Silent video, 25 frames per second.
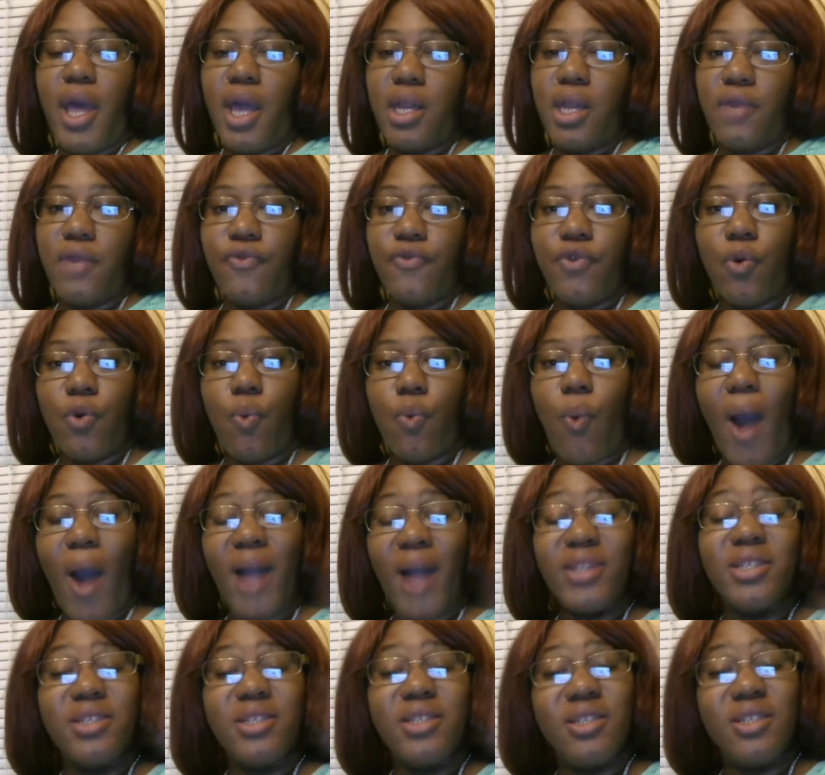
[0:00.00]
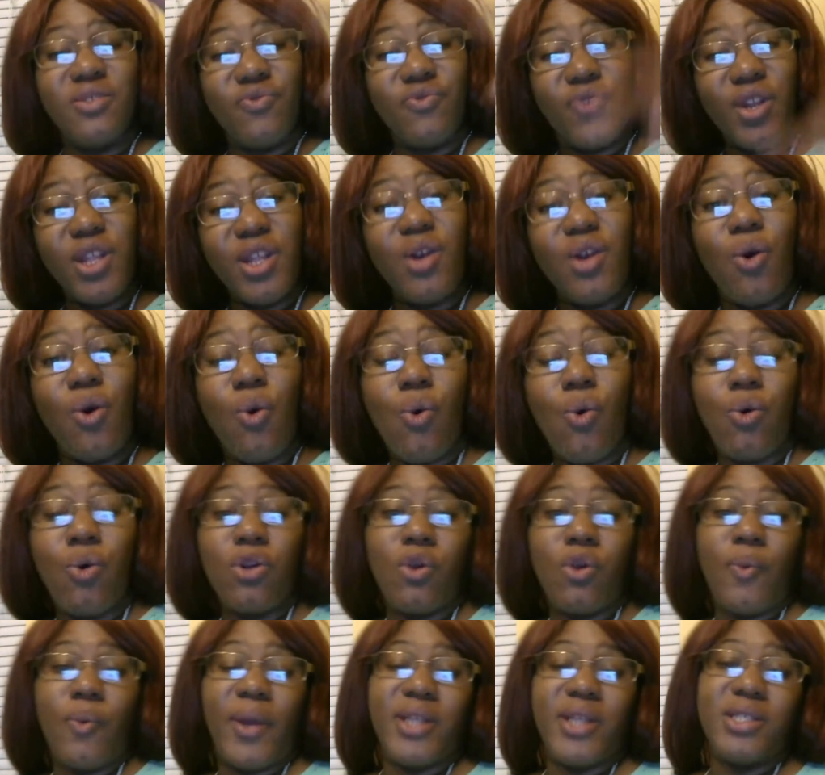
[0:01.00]
And if you're watching this video
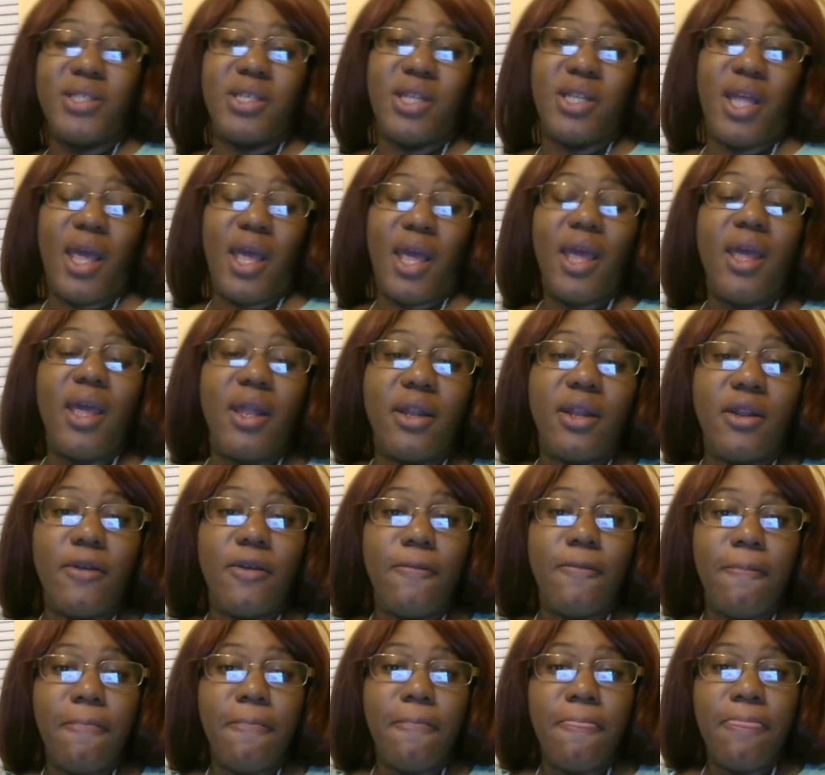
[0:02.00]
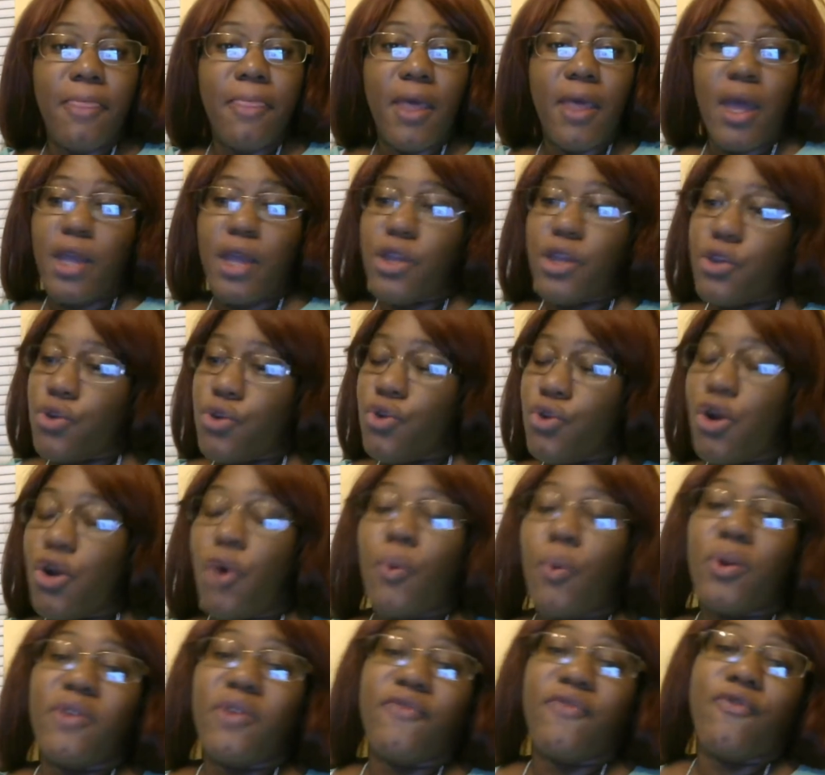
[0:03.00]
all the way to the end, you
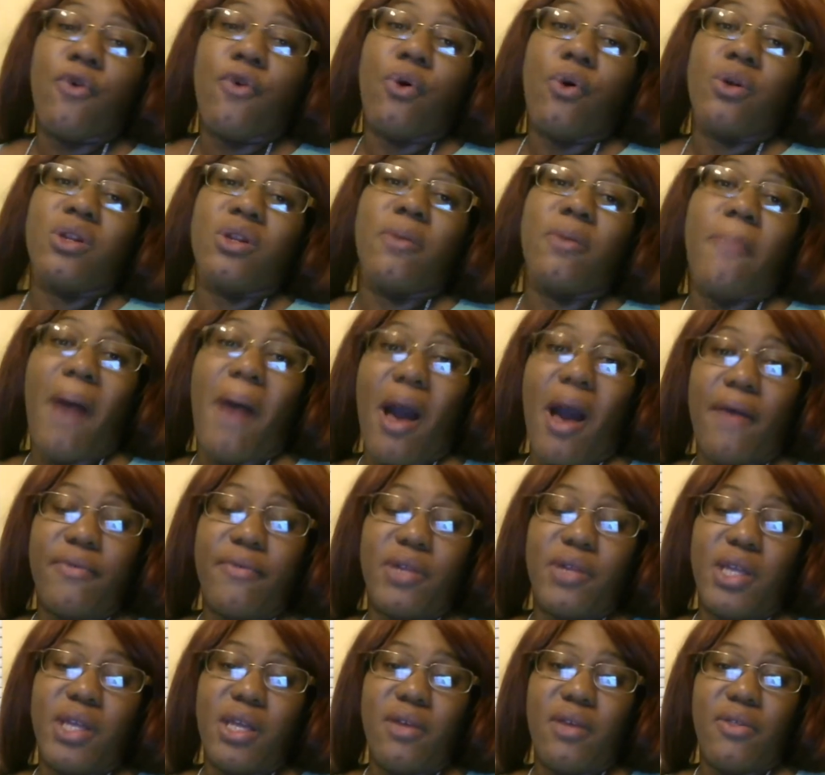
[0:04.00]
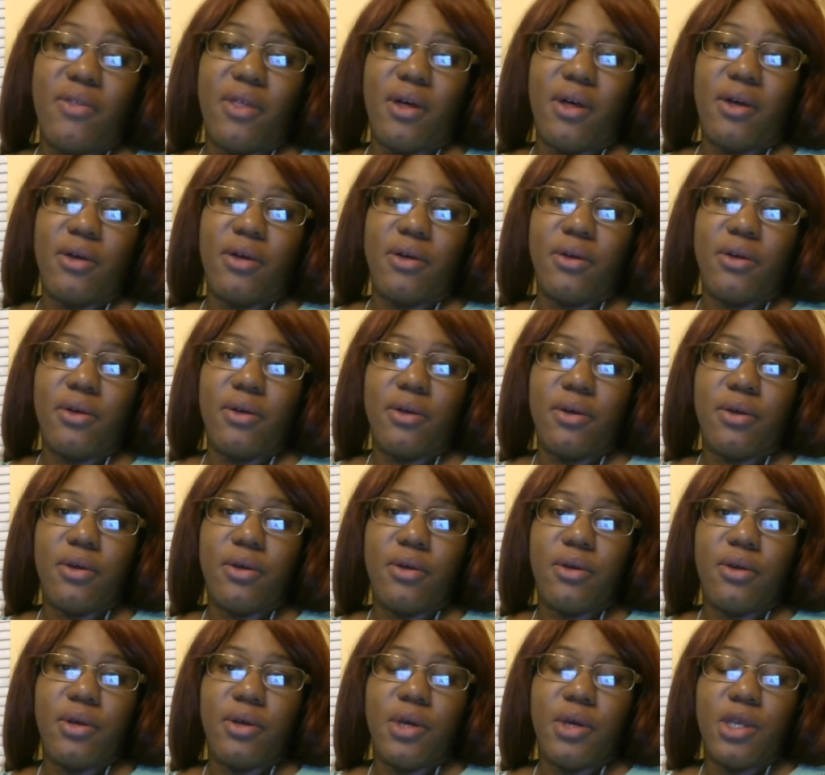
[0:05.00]
don't want to fall into poverty either.
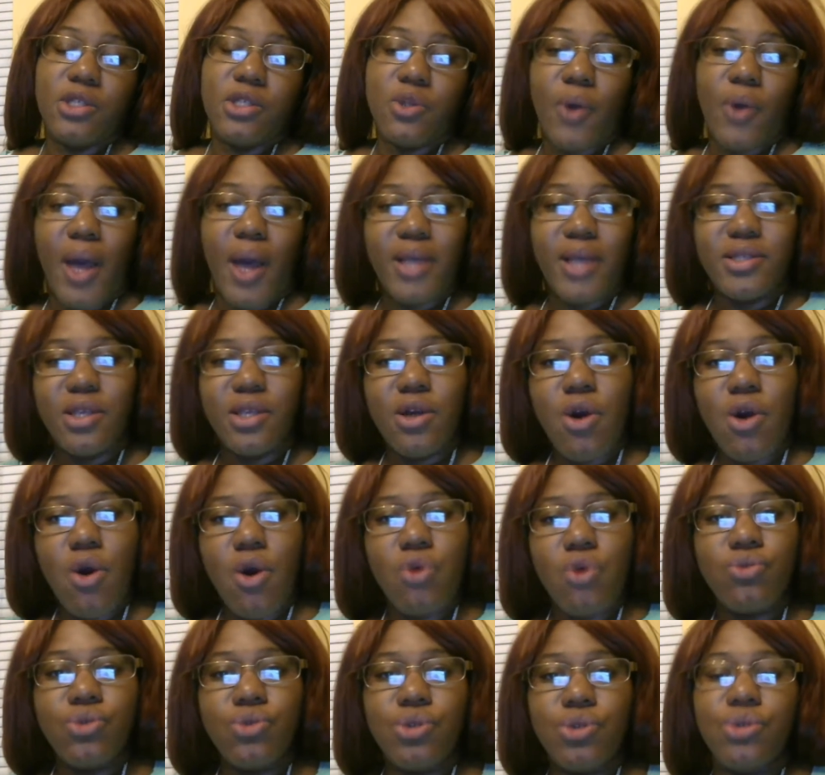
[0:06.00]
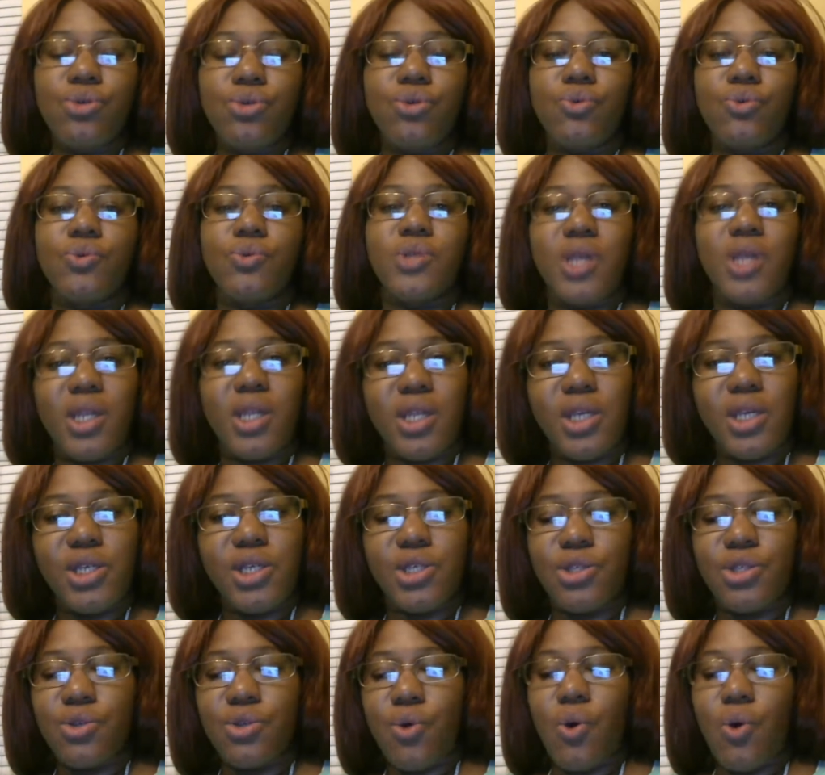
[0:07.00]
So, guys, go to
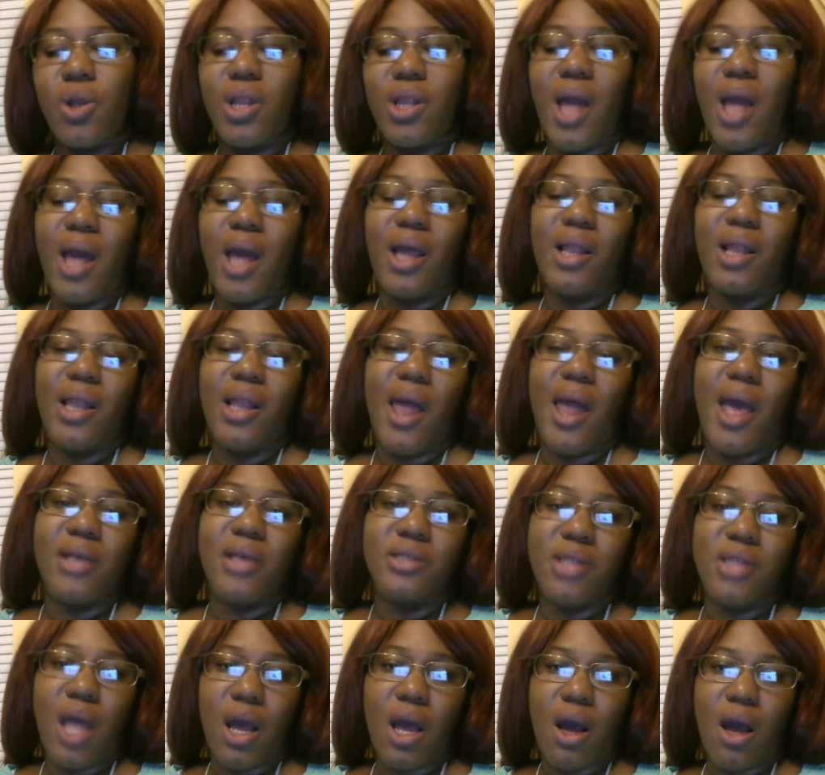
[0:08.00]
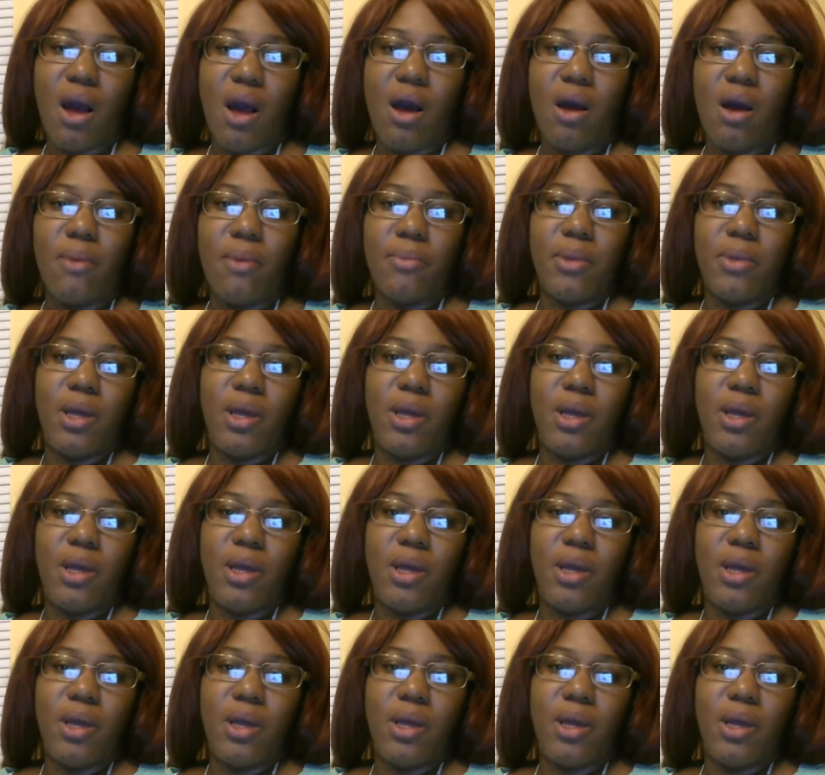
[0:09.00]
TanishaSOnlineClass.com.